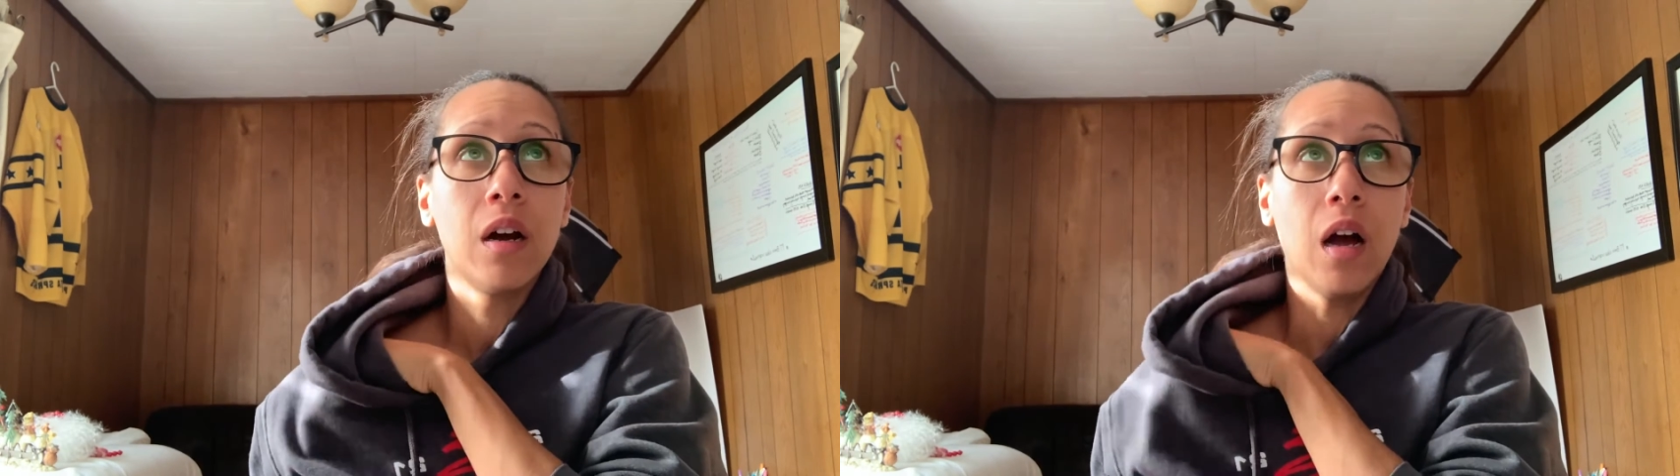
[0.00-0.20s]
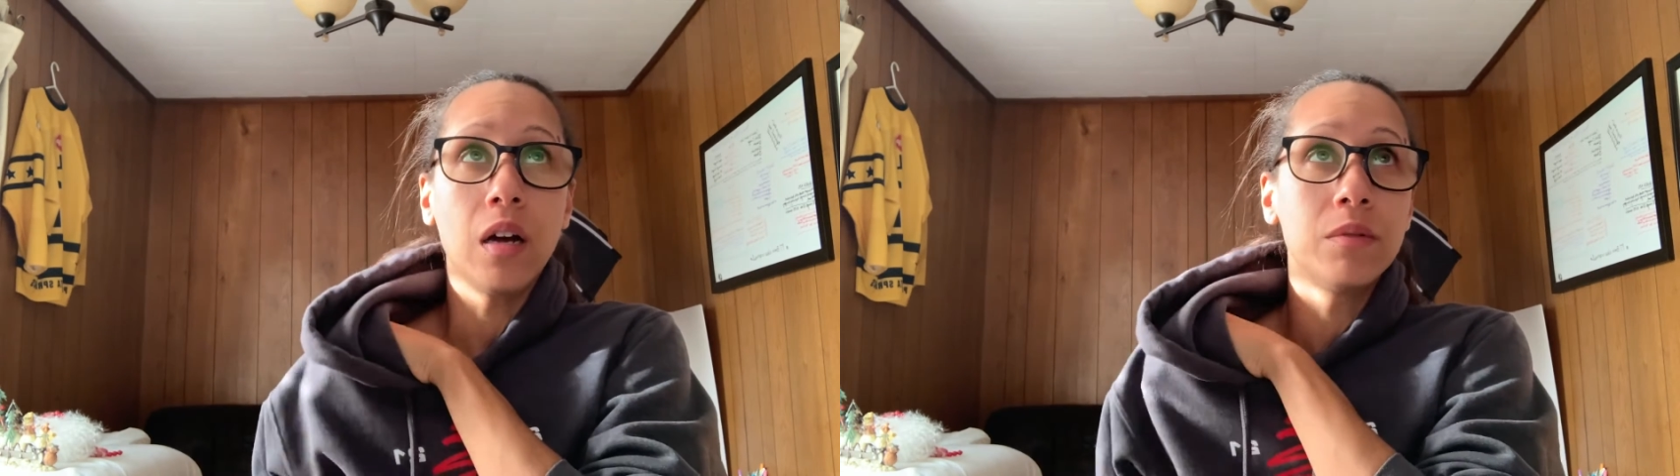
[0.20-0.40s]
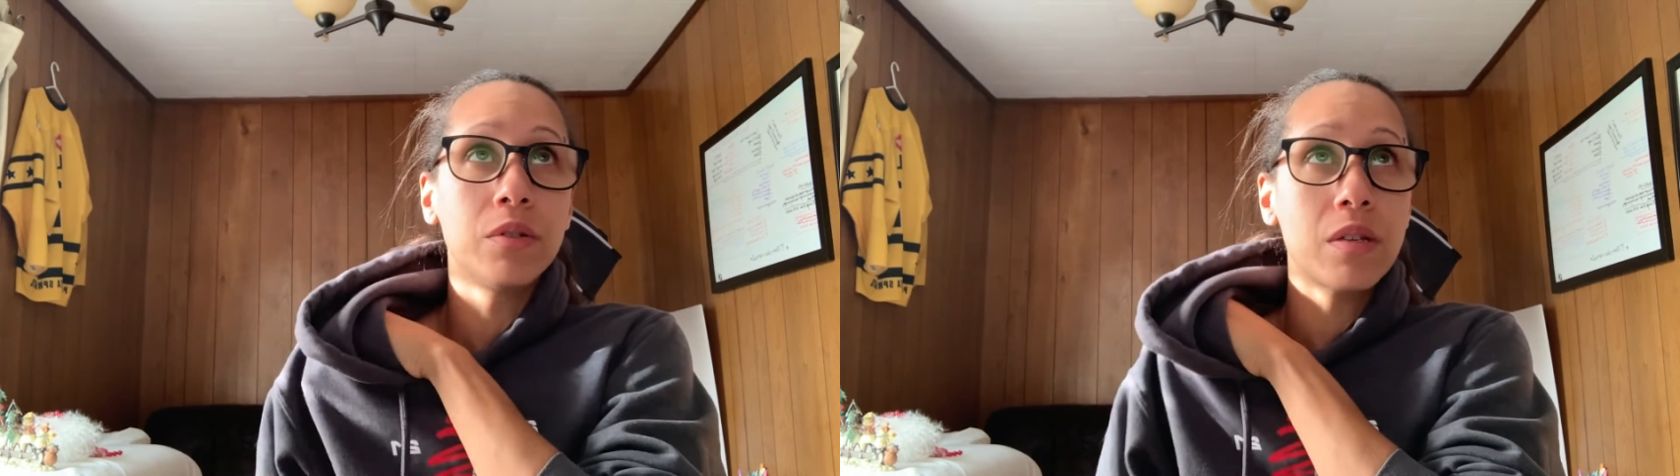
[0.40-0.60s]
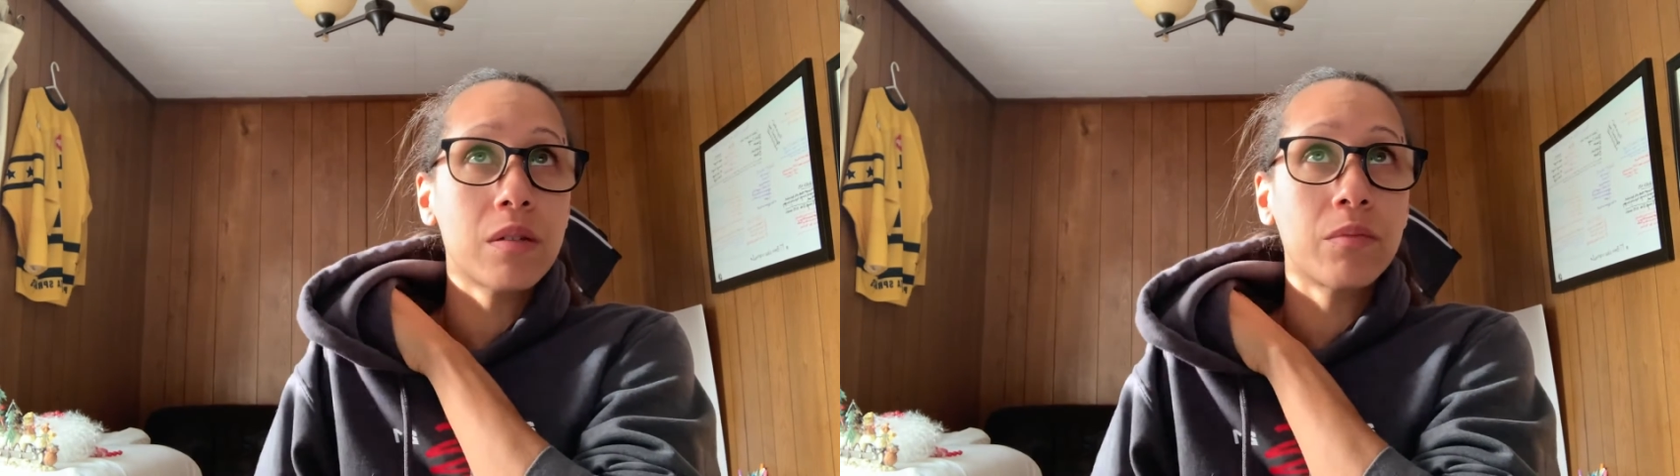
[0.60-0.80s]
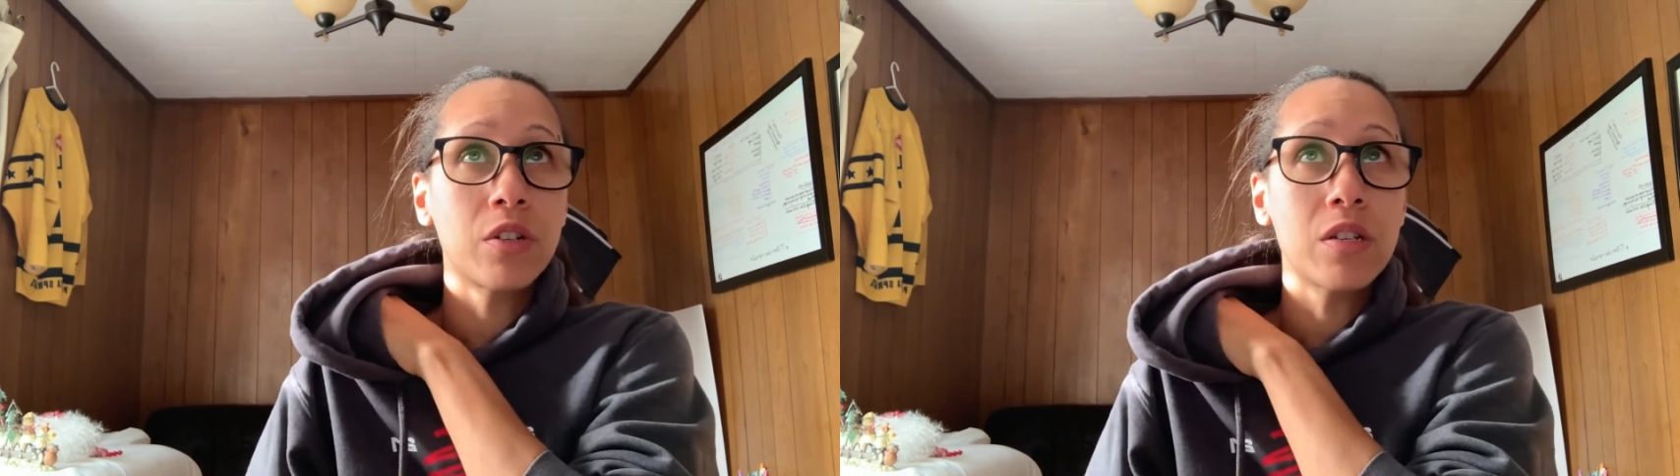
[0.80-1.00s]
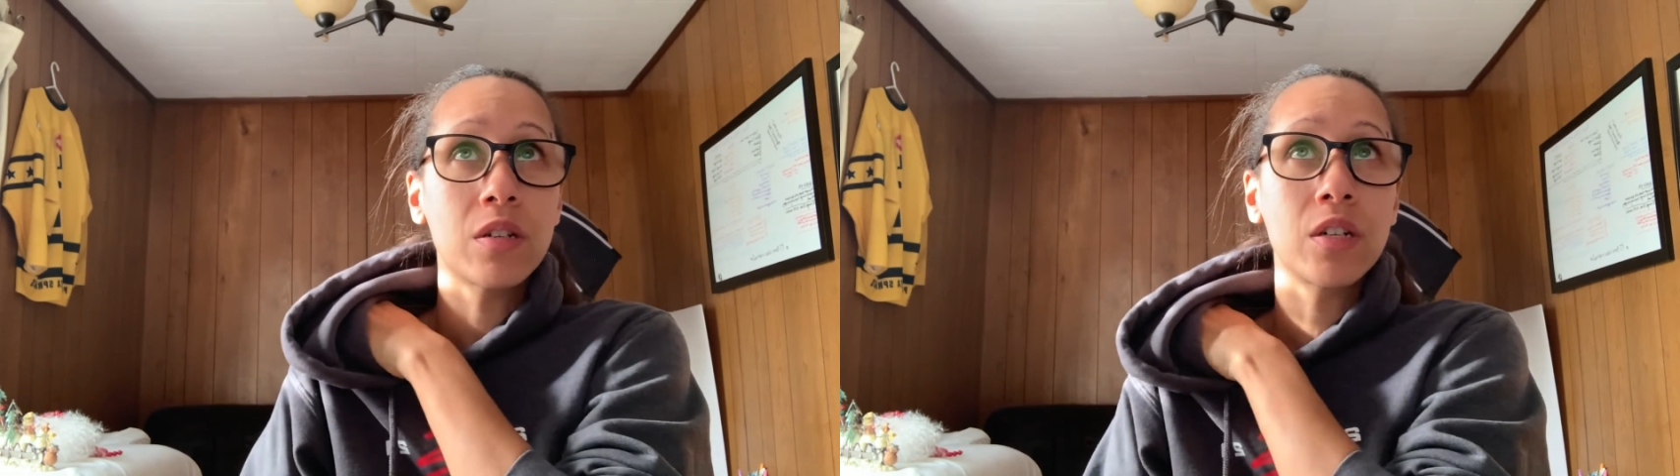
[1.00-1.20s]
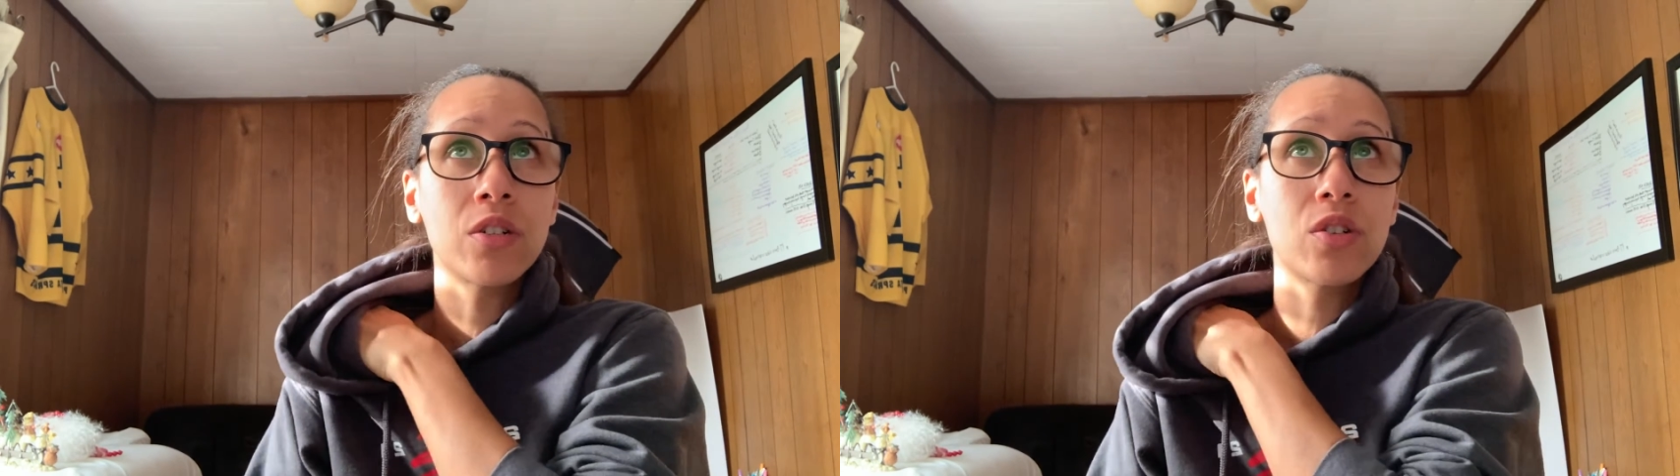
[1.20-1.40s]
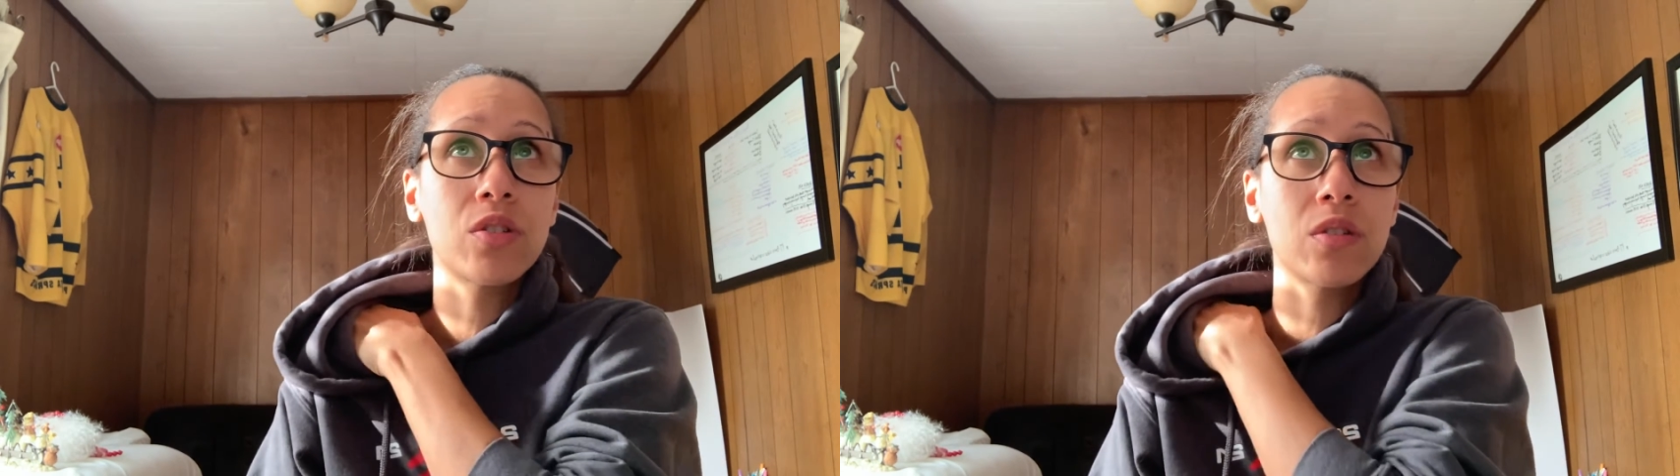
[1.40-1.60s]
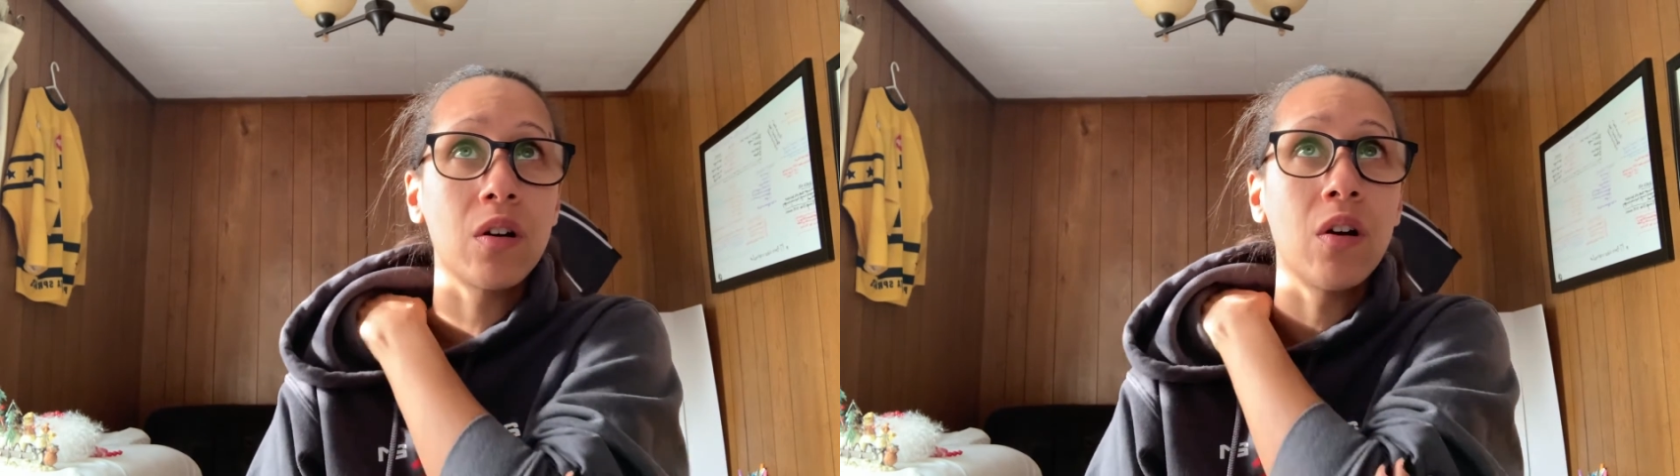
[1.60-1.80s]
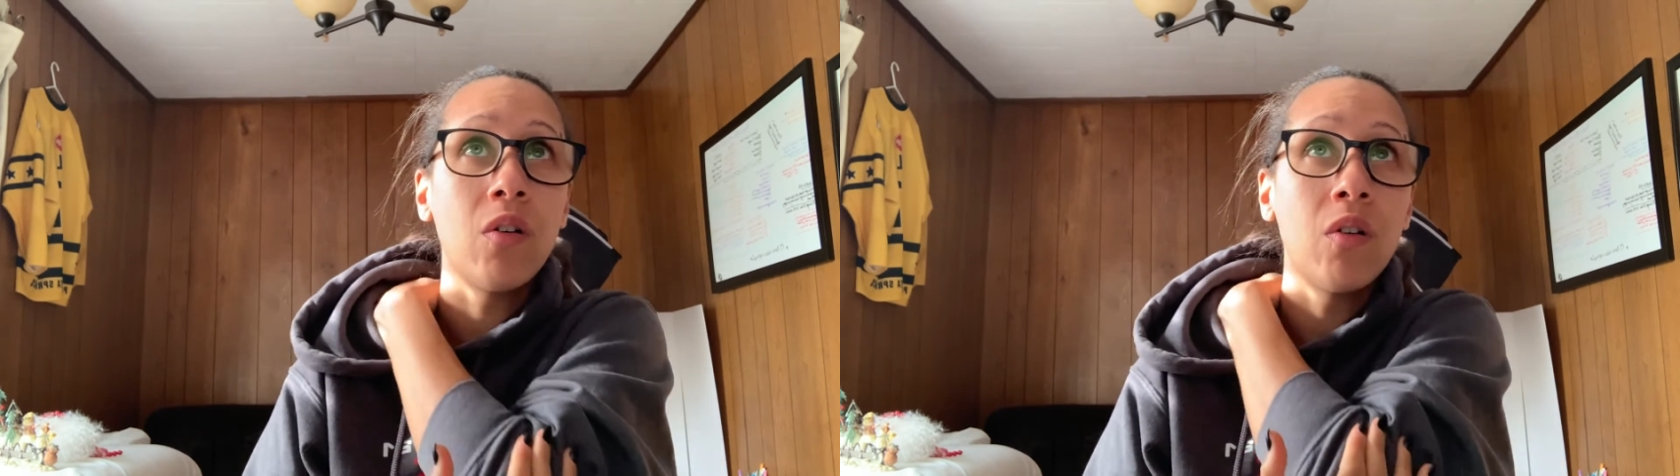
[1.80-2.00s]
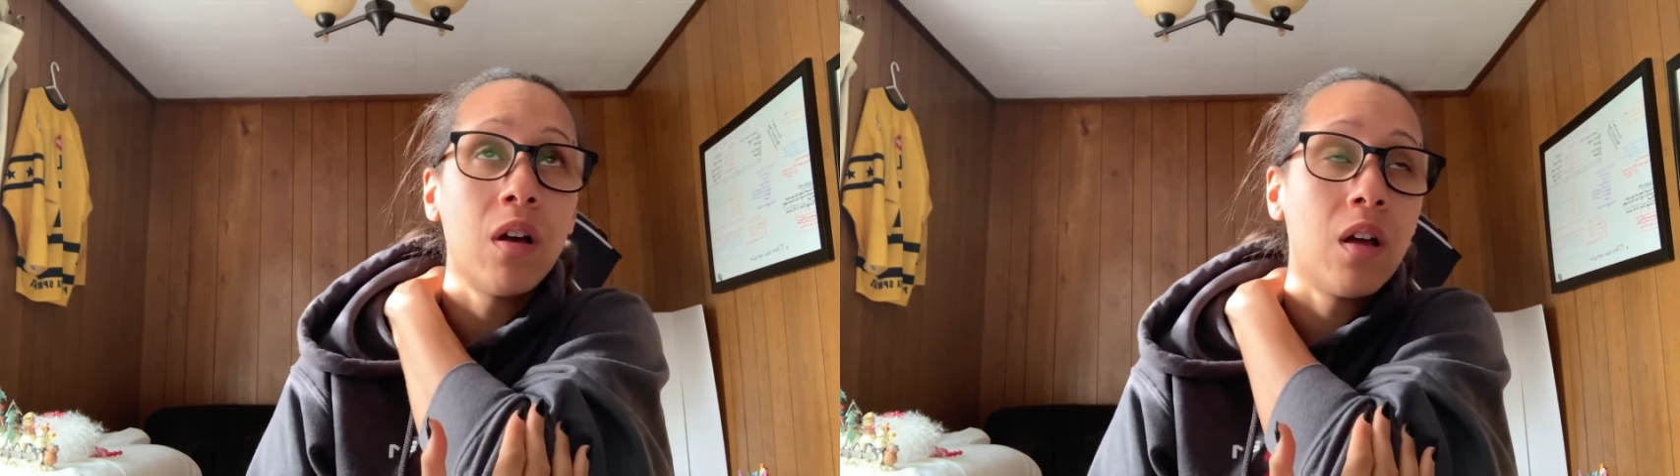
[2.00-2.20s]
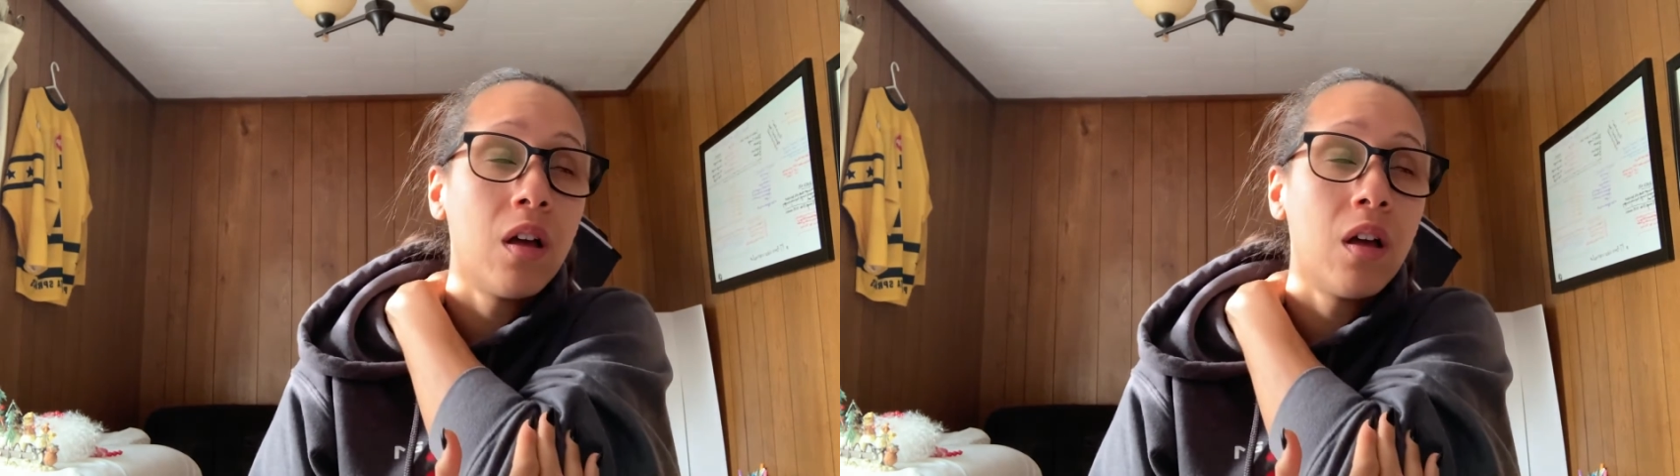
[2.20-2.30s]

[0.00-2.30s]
I'm doing some research, so